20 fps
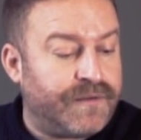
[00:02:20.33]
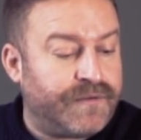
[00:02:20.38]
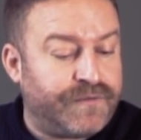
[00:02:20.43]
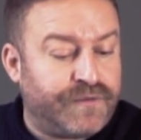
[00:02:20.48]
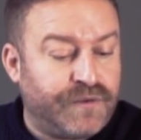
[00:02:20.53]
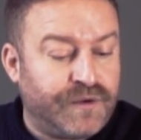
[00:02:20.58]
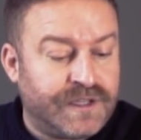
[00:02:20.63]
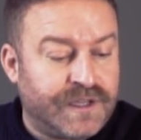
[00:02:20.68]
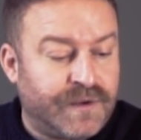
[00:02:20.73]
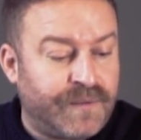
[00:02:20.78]

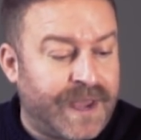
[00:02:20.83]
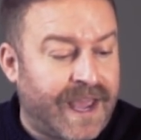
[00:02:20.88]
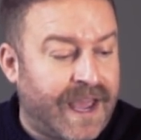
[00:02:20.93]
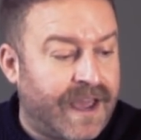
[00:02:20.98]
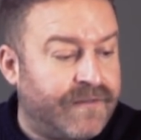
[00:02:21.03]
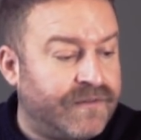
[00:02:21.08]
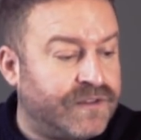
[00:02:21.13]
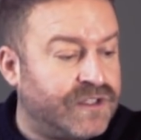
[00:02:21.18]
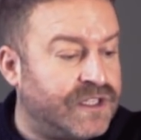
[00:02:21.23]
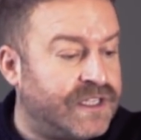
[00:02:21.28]
food that we
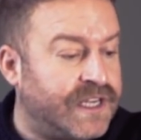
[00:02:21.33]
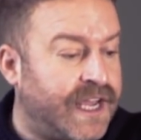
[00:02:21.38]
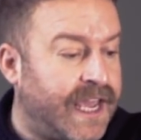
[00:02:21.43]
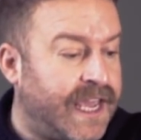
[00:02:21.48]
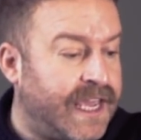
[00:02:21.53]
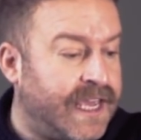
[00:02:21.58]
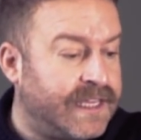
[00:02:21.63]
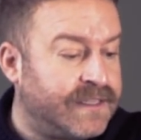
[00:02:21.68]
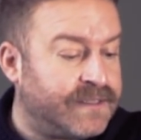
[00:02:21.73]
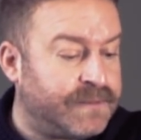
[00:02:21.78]
have.
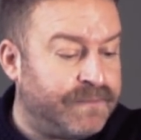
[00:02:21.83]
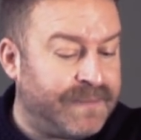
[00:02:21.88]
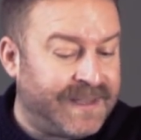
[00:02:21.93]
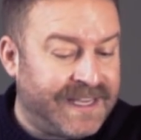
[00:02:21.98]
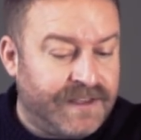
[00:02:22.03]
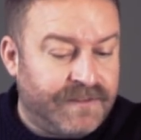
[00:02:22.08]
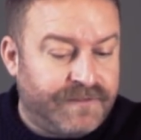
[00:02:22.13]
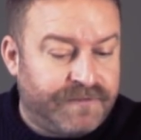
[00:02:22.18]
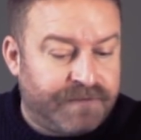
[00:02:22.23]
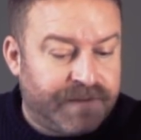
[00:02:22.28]
Today is
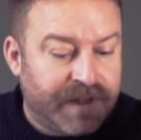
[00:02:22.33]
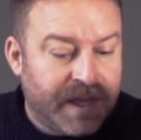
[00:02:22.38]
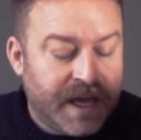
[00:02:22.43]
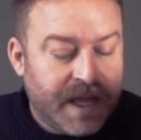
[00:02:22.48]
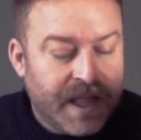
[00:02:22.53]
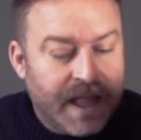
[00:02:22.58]
beef.